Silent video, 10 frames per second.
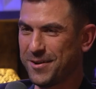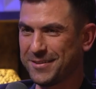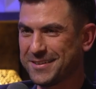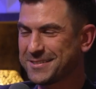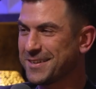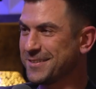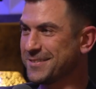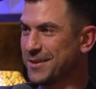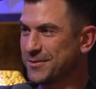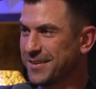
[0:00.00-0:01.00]
Wow, that
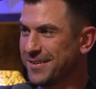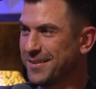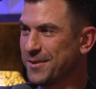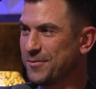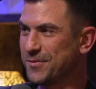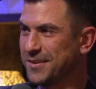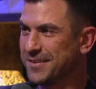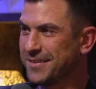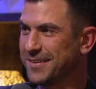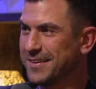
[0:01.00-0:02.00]
sounds like a lot of fun.